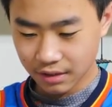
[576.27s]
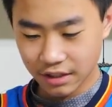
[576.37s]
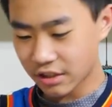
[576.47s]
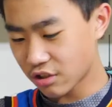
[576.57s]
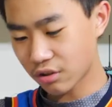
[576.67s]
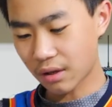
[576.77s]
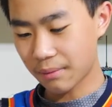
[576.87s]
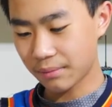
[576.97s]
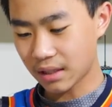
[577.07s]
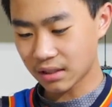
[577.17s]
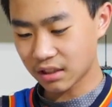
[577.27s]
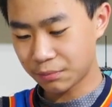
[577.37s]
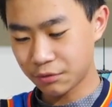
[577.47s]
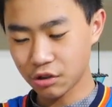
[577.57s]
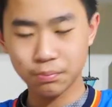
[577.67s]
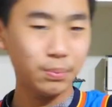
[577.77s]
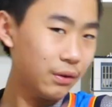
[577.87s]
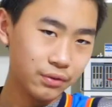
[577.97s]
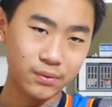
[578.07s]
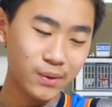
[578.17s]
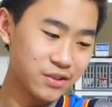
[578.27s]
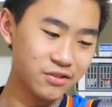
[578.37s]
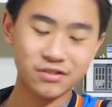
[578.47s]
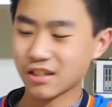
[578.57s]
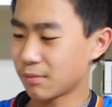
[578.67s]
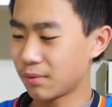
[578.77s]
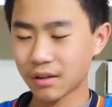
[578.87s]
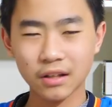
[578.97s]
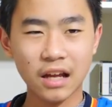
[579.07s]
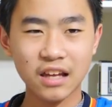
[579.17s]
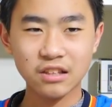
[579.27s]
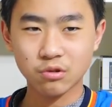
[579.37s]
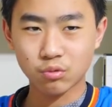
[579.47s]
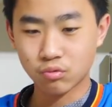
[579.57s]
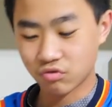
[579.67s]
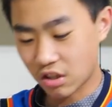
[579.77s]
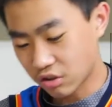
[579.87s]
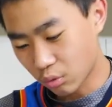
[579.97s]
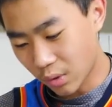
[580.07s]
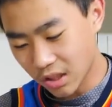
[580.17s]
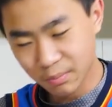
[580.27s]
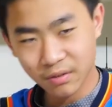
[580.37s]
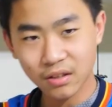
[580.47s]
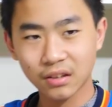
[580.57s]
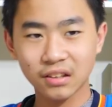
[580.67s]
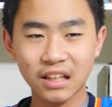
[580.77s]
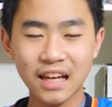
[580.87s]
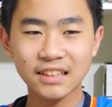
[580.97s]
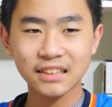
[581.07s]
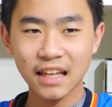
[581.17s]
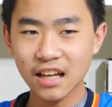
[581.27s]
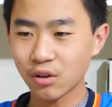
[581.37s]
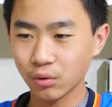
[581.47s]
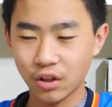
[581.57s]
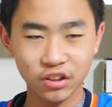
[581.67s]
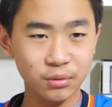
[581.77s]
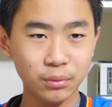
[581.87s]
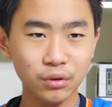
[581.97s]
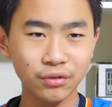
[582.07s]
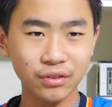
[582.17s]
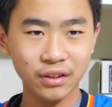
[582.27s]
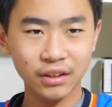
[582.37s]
This is just, I guess it's just built for Russell Westbrook, and I guess Russell Westbrook likes his ankle not to move.